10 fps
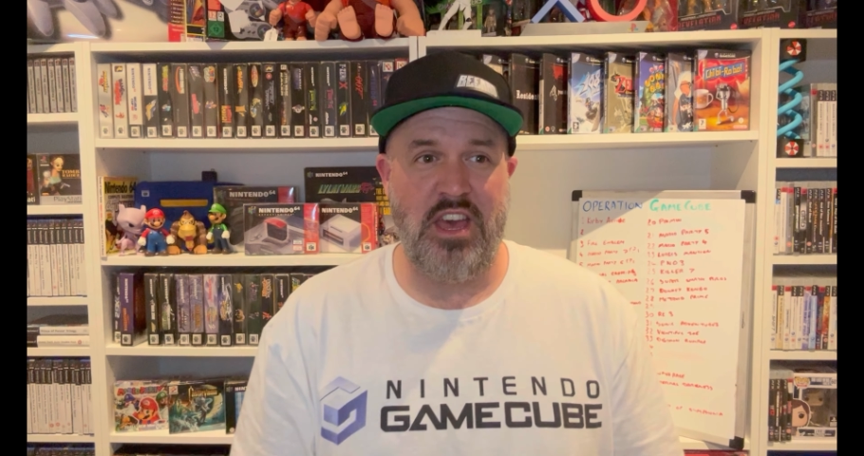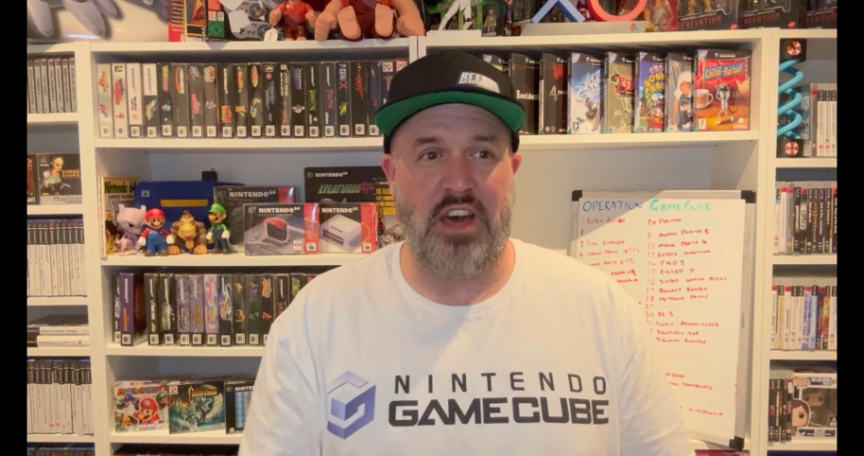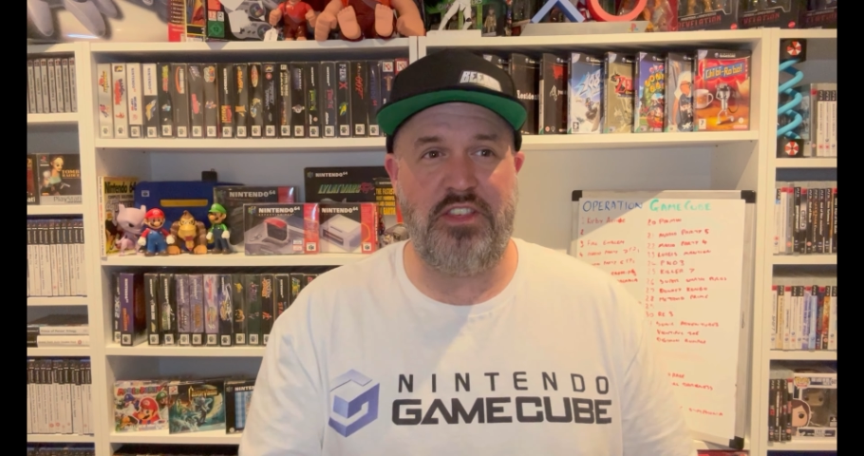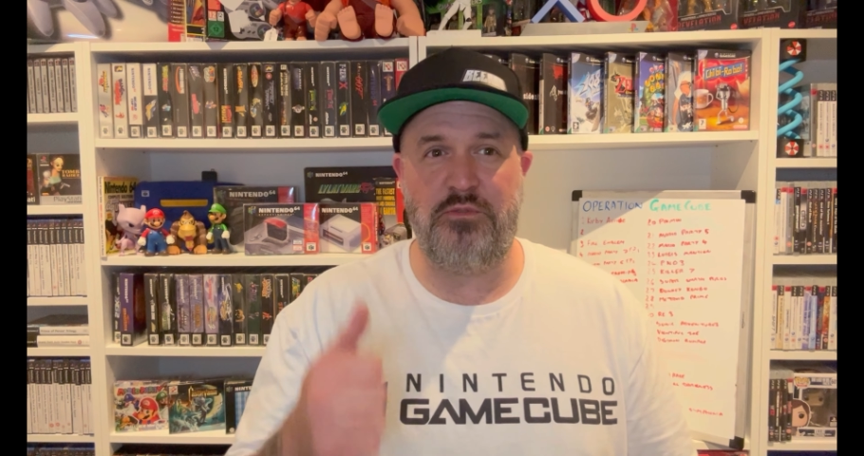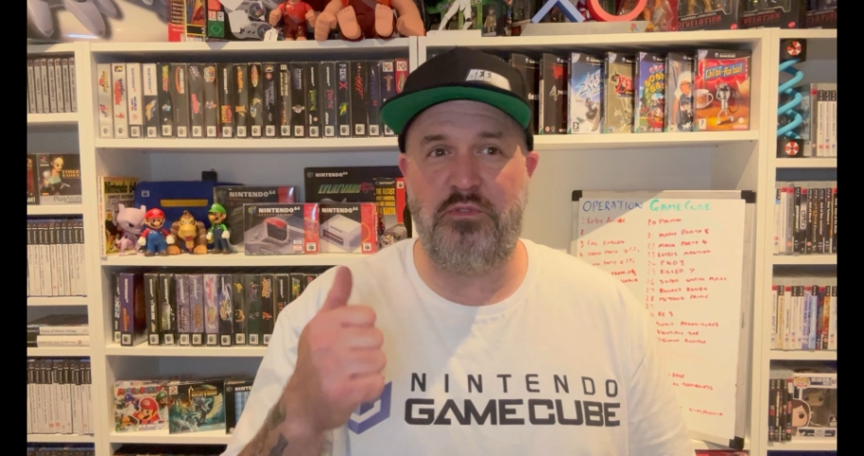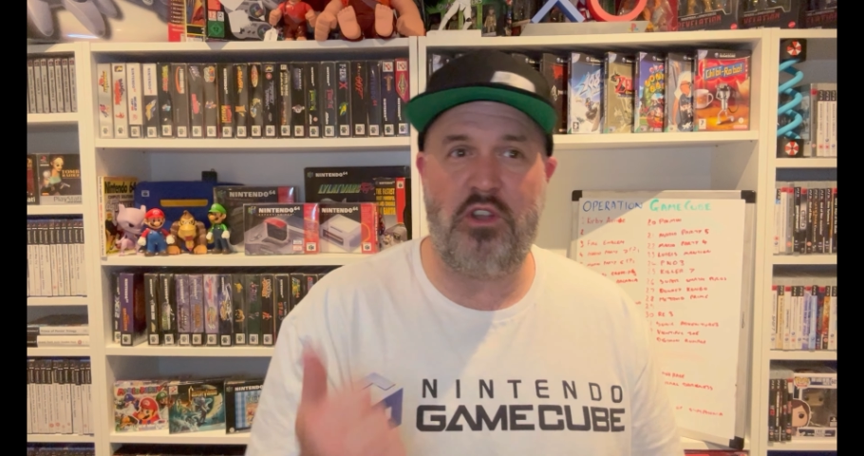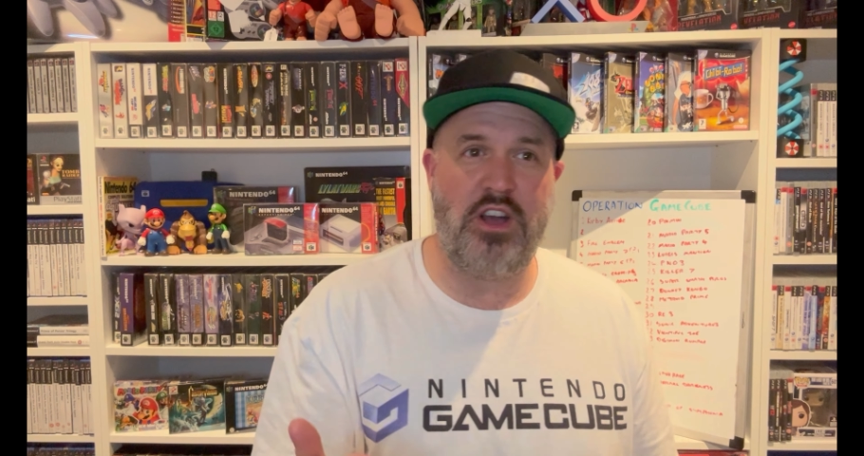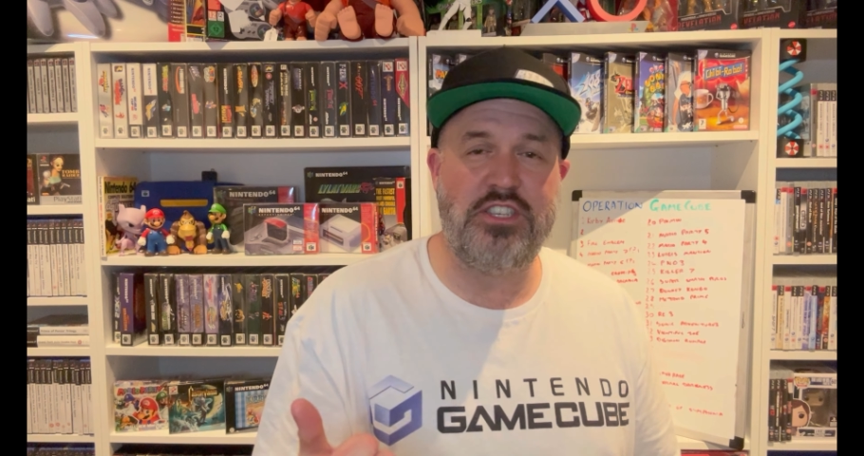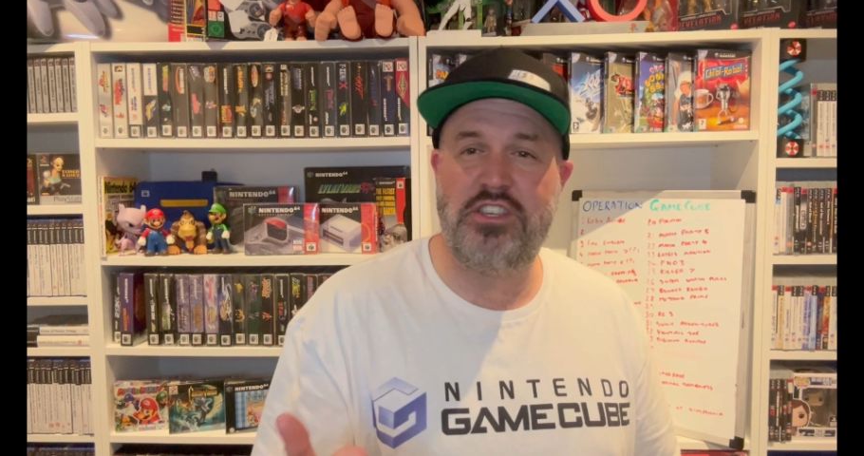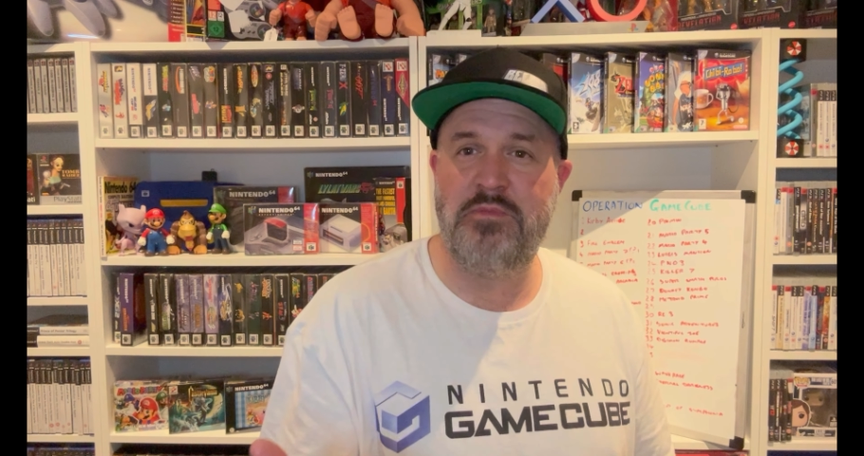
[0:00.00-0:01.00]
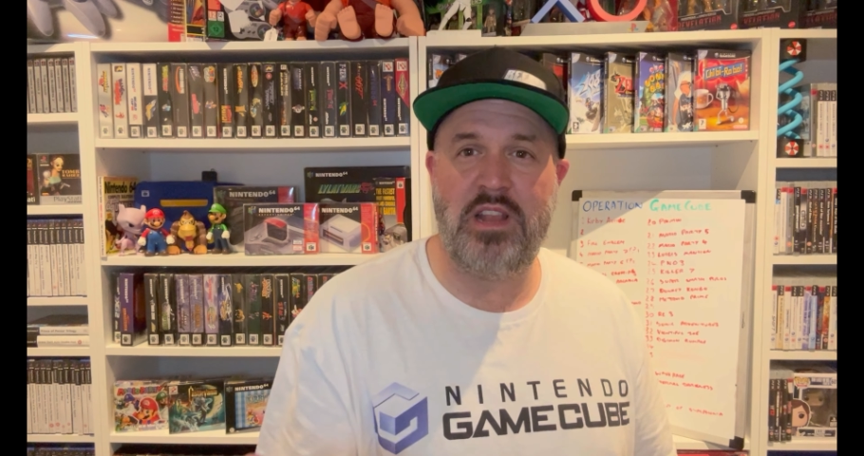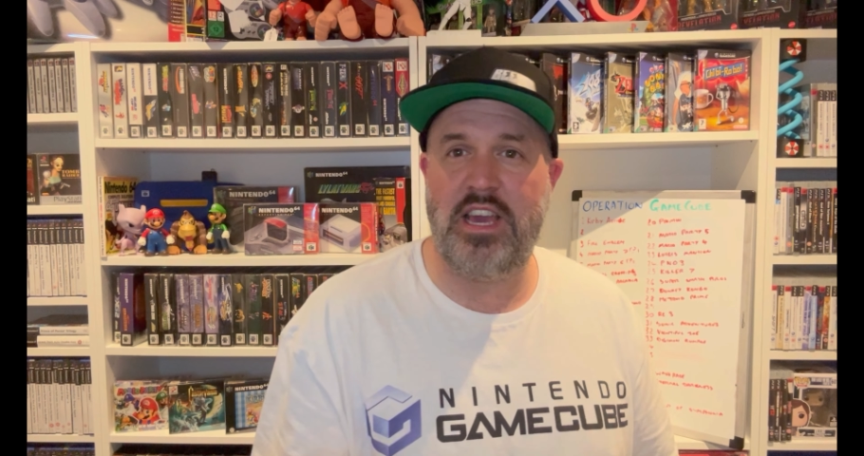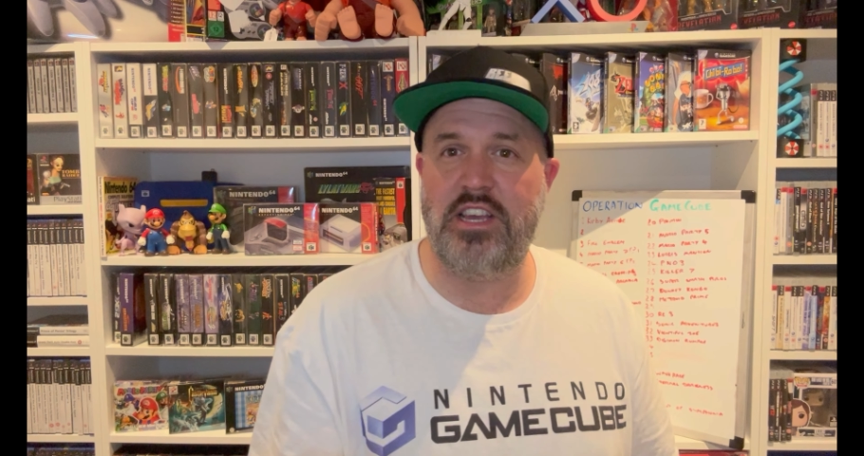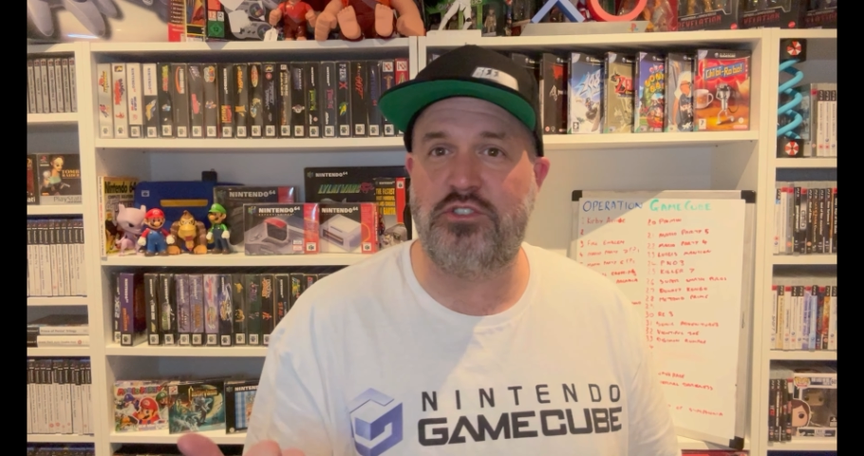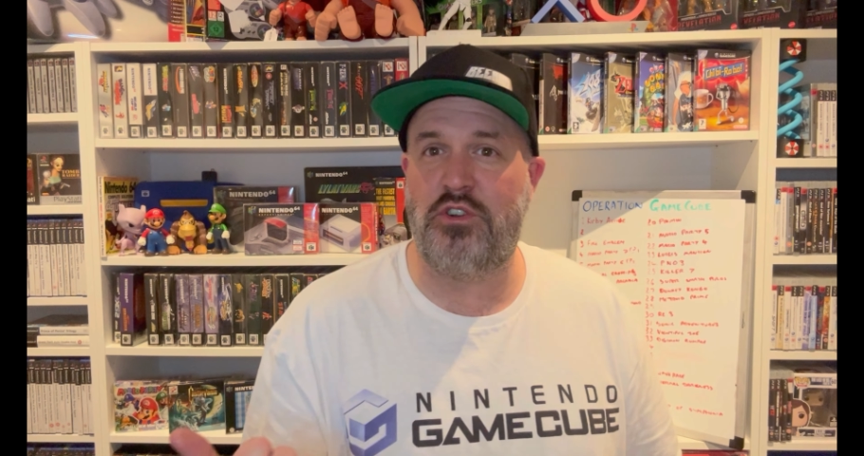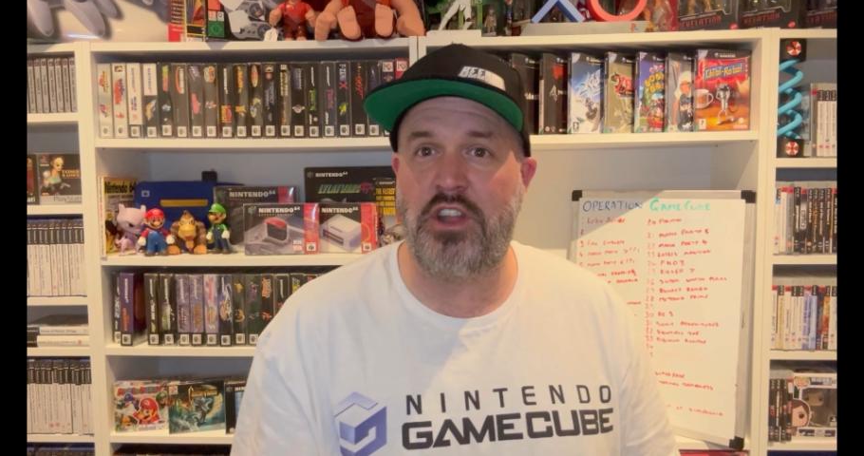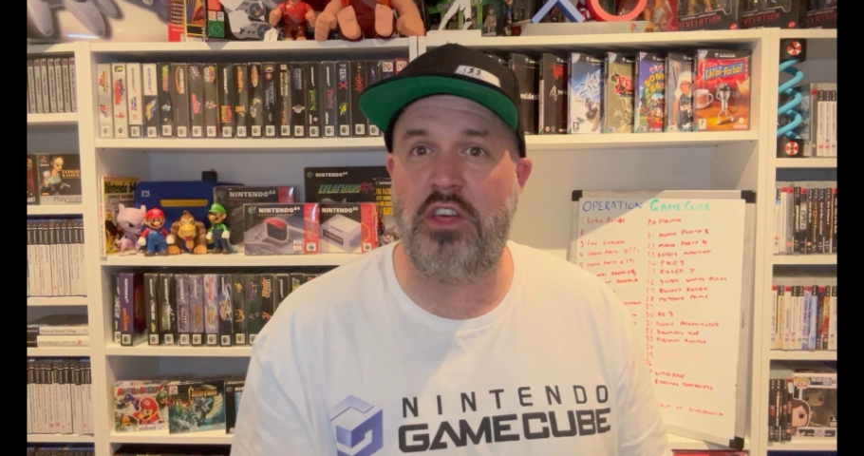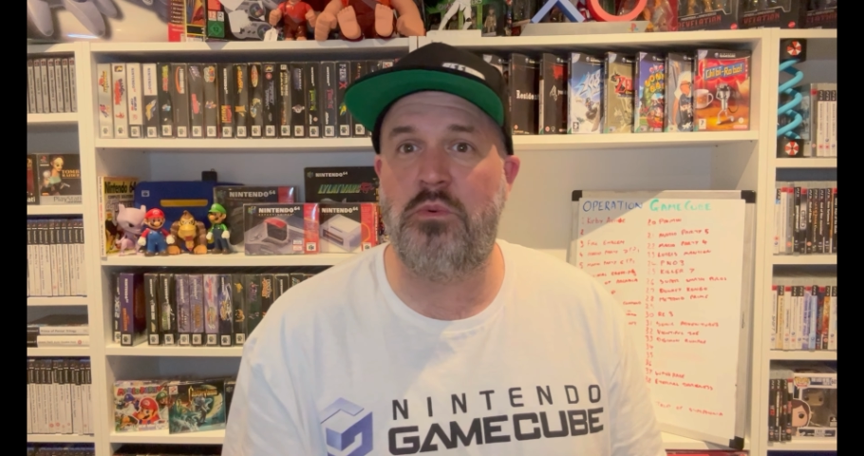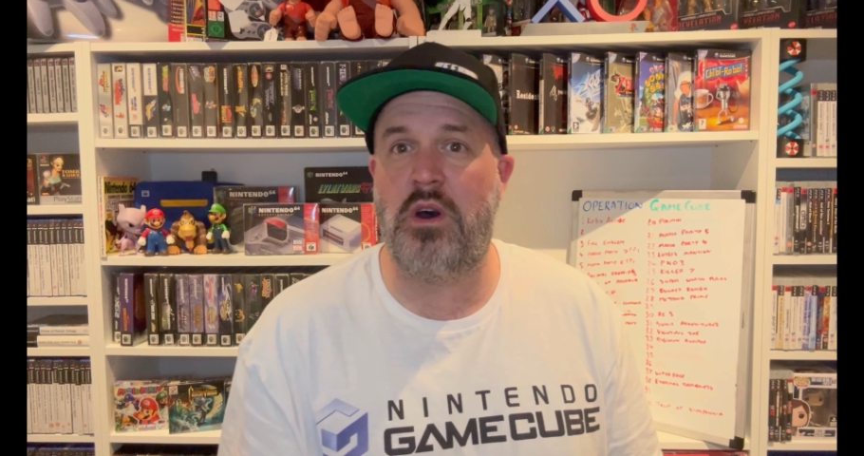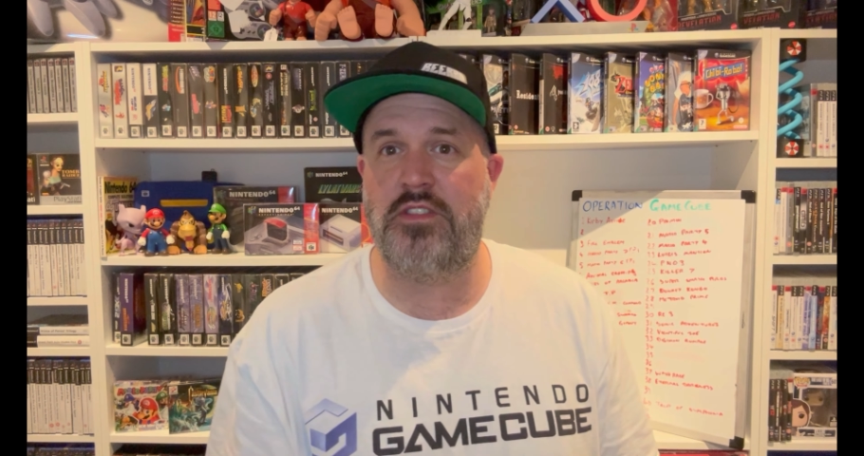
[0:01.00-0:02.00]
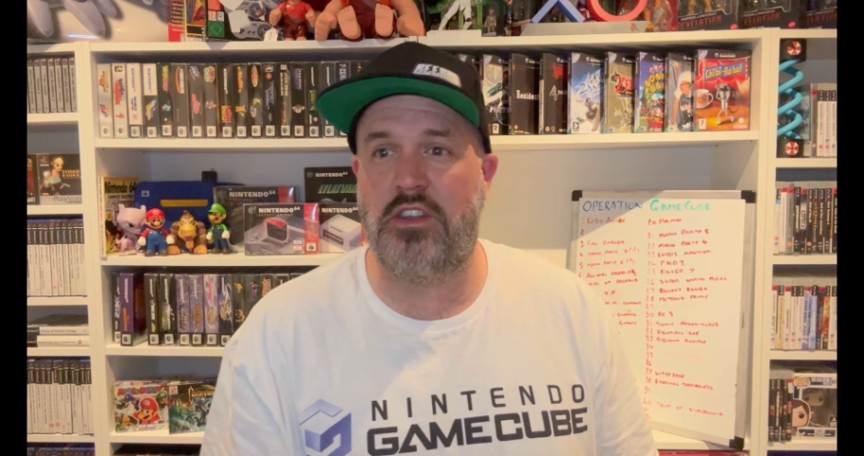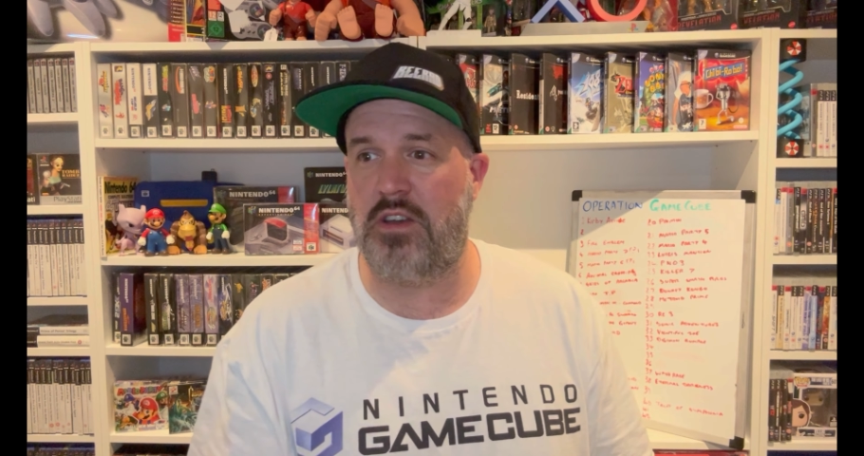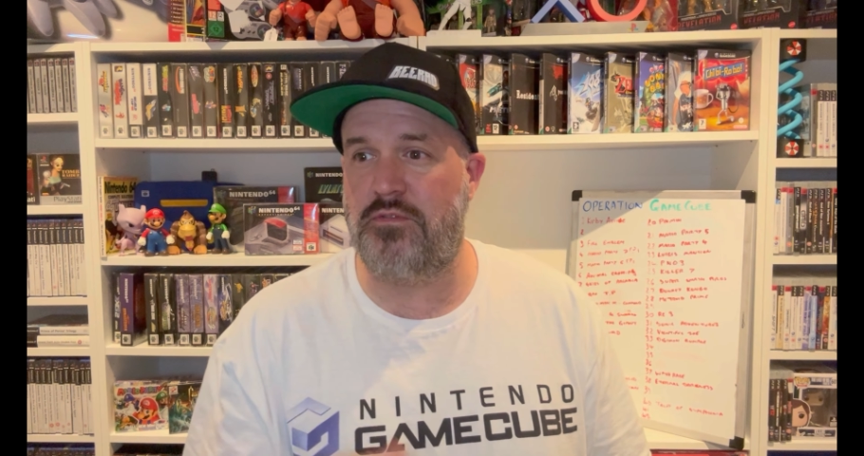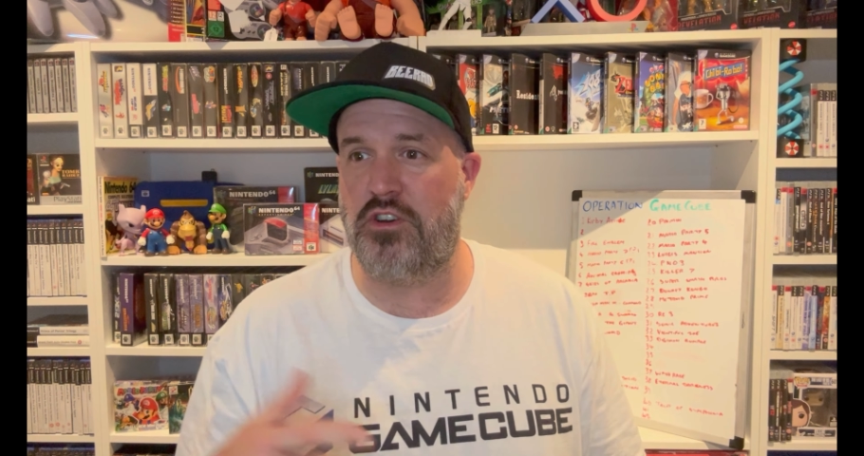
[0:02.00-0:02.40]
I think flight simulators are another one that I've